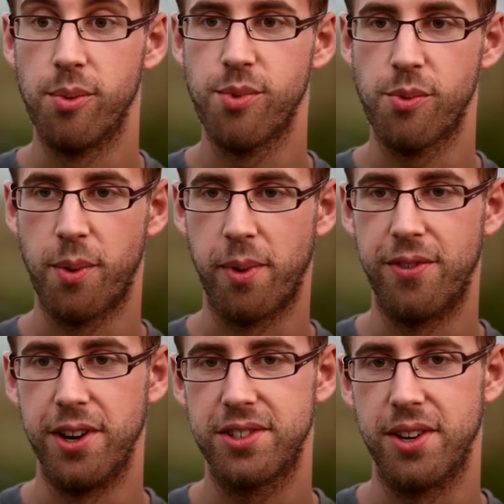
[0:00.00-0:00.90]
When we
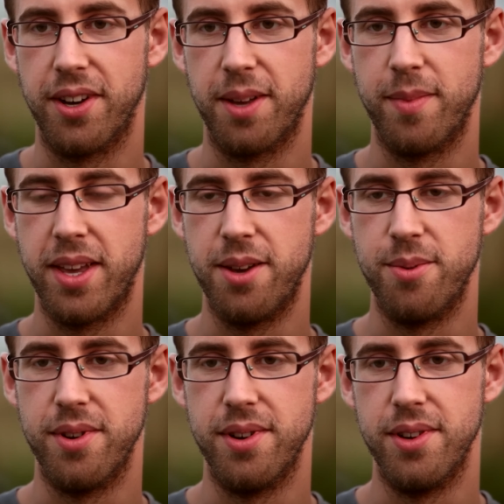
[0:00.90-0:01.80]
first got him, he
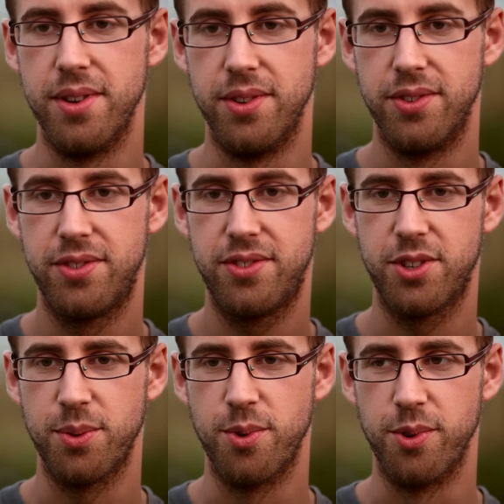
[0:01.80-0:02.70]
was
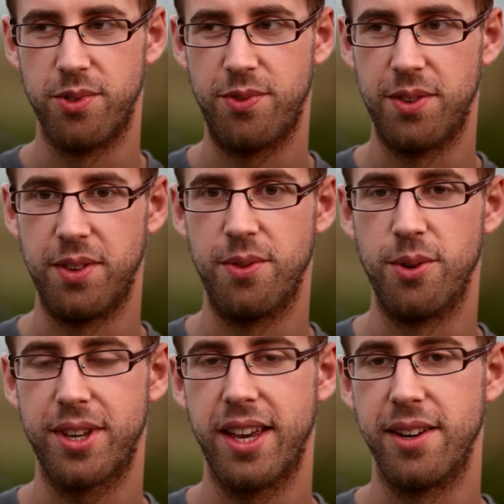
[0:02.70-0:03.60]
towards
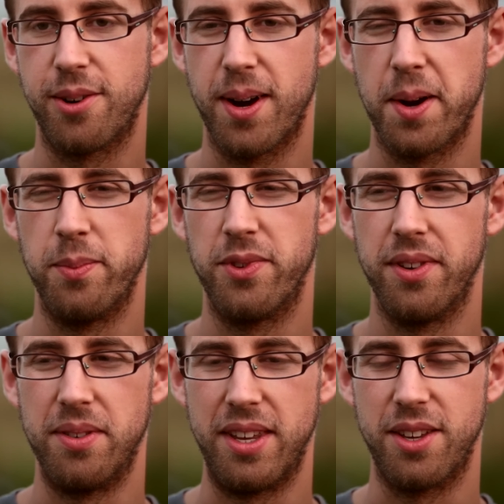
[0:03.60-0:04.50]
54 kilograms,
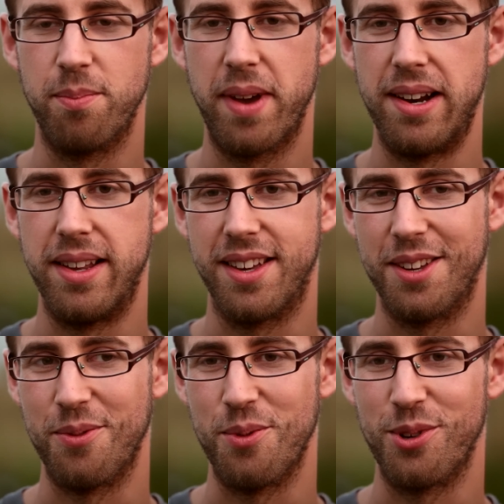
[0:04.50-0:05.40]
and he could barely
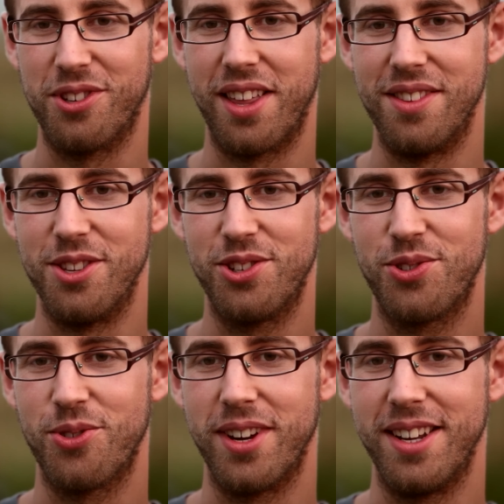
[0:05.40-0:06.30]
kind of walk to the end of the
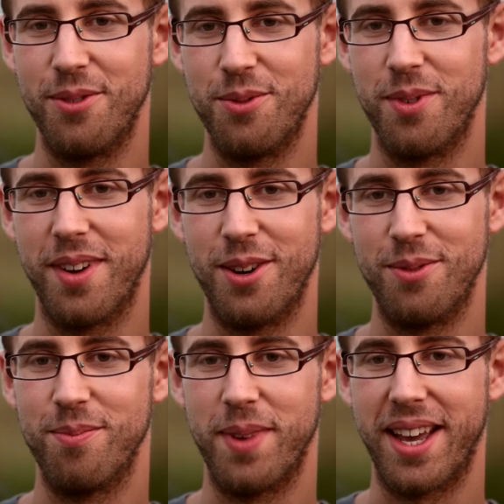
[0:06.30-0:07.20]
street
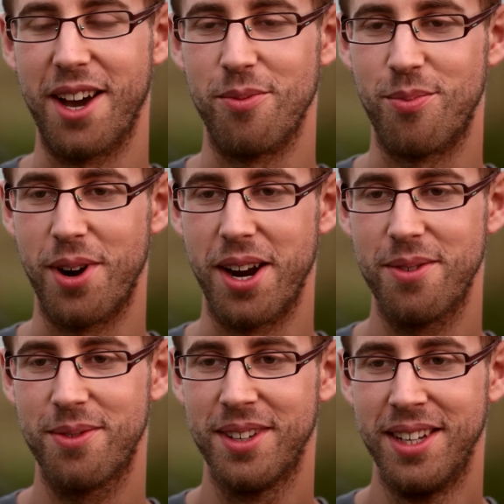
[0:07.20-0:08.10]
without being out of
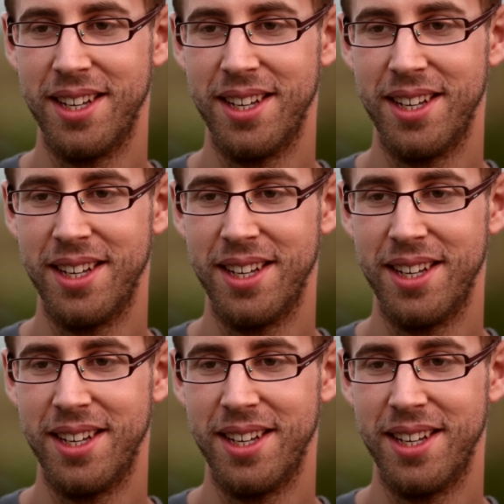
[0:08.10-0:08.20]
breath.